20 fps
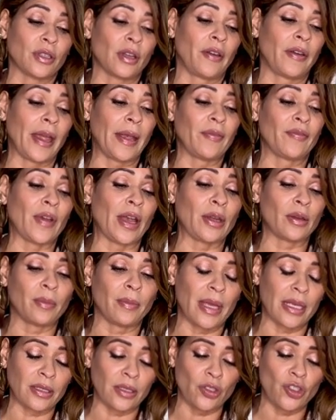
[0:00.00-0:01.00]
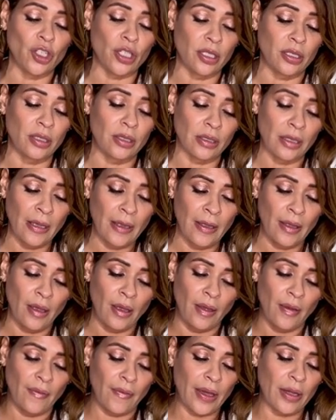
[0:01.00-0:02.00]
All right, final messages
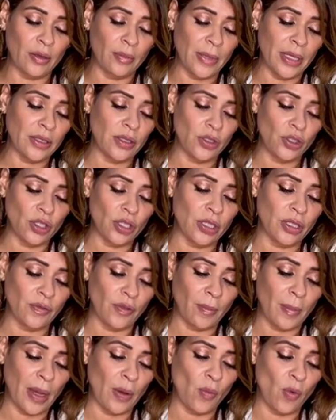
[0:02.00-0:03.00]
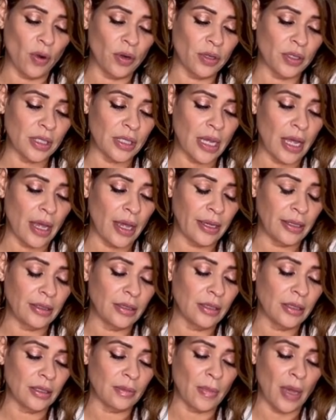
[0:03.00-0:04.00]
from my water
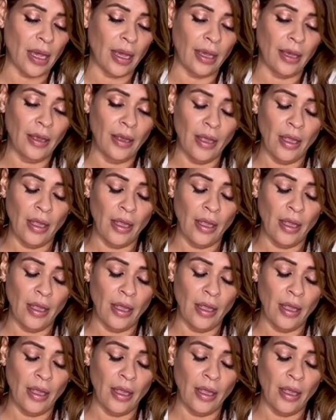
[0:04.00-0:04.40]
signs, my